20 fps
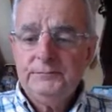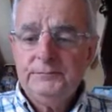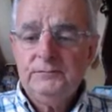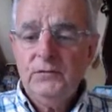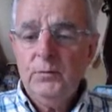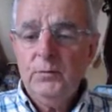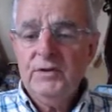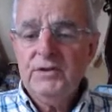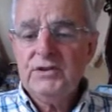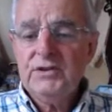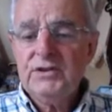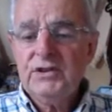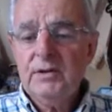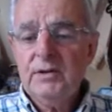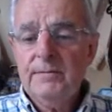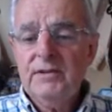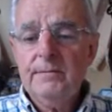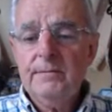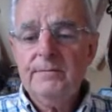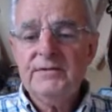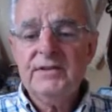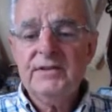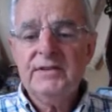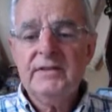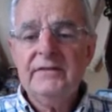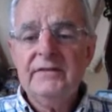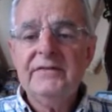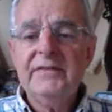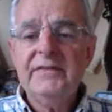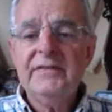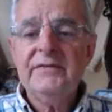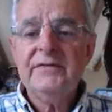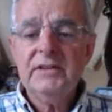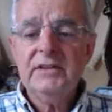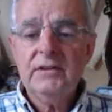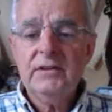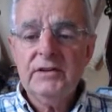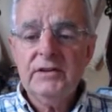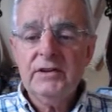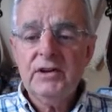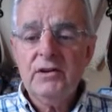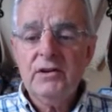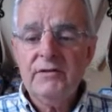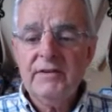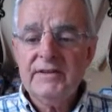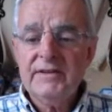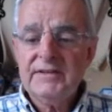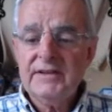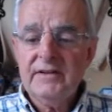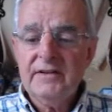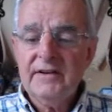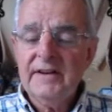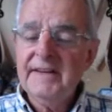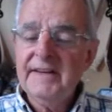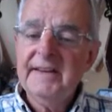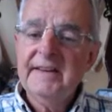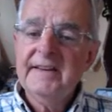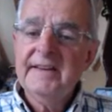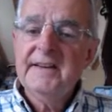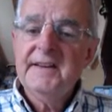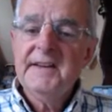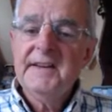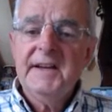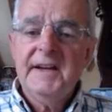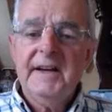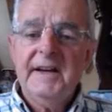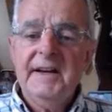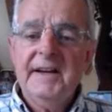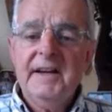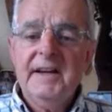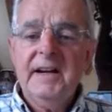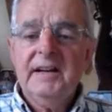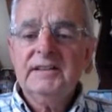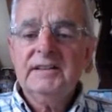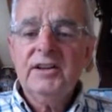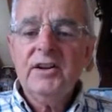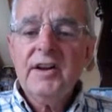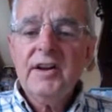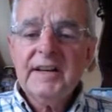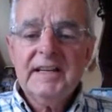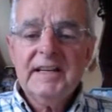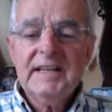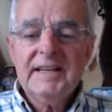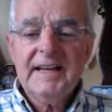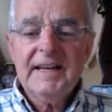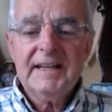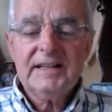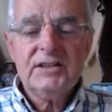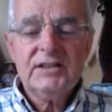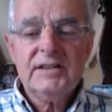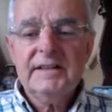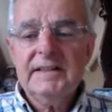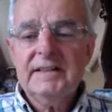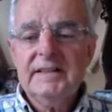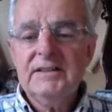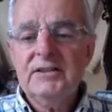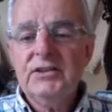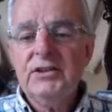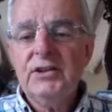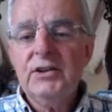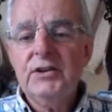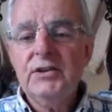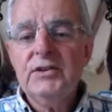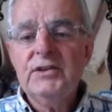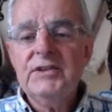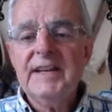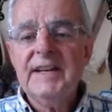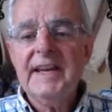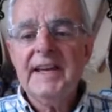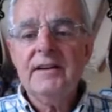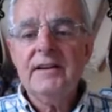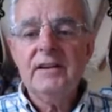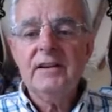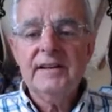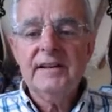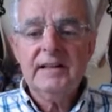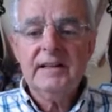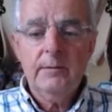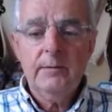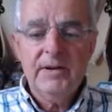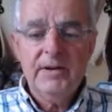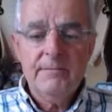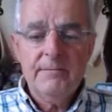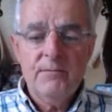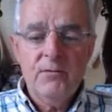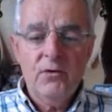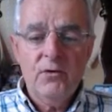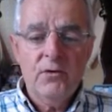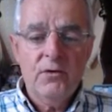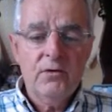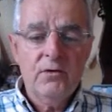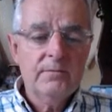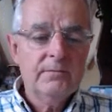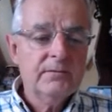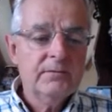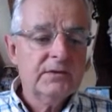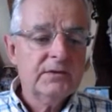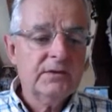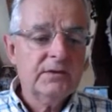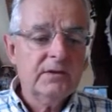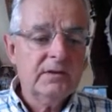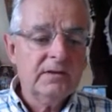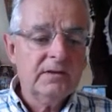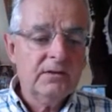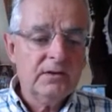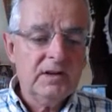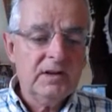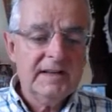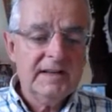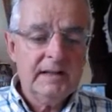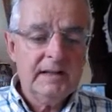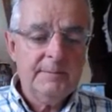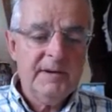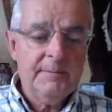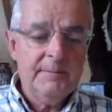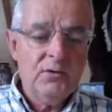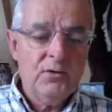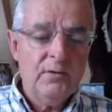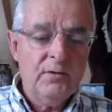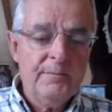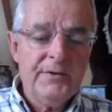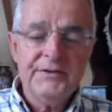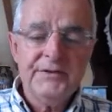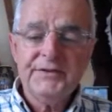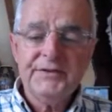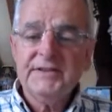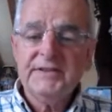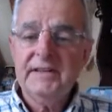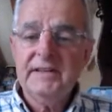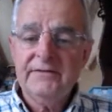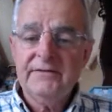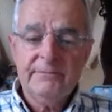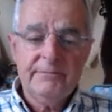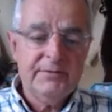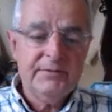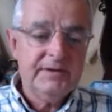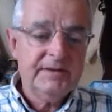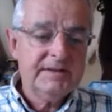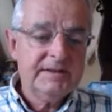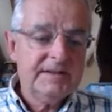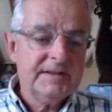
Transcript: We're just coming up to the 50 on the RSI. I'd like it actually to turn down a little bit more, so look a little bit more positive, but